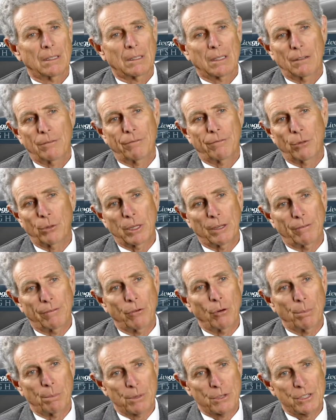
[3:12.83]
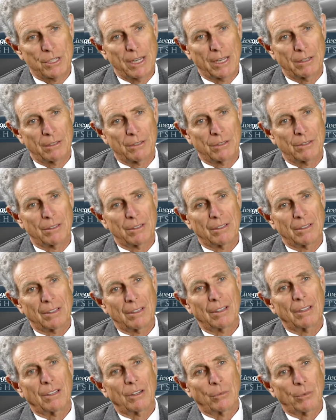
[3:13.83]
a 44%
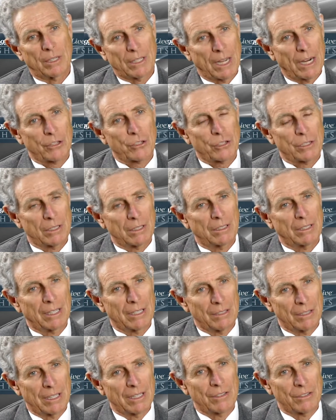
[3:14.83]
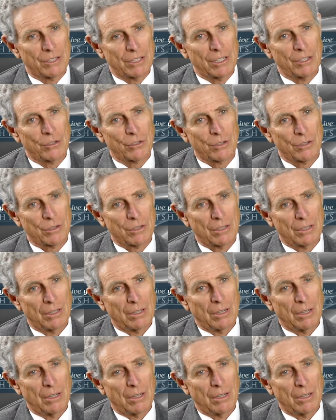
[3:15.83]
reduction in, in seizures.